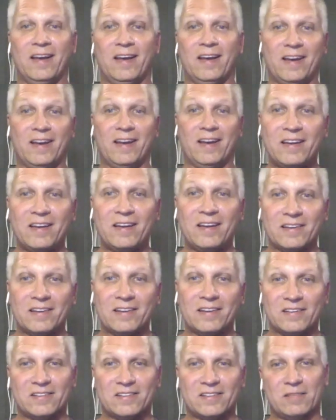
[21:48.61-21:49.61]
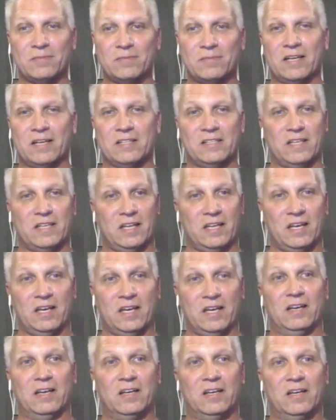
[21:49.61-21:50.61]
And some guys say,
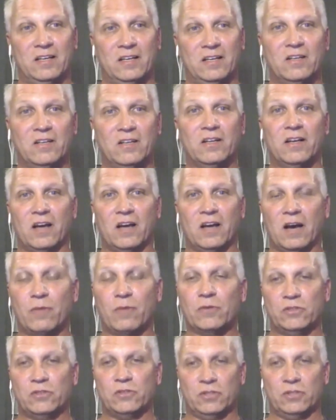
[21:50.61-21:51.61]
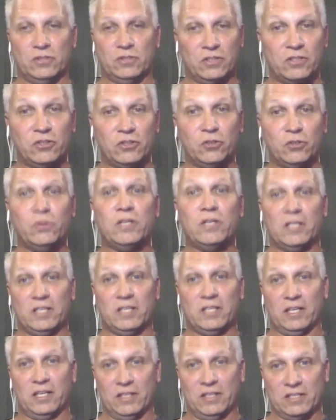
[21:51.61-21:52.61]
"Hey, I want you. You need to
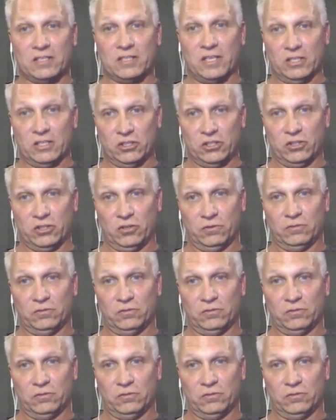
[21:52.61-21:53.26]
get on this guy's show."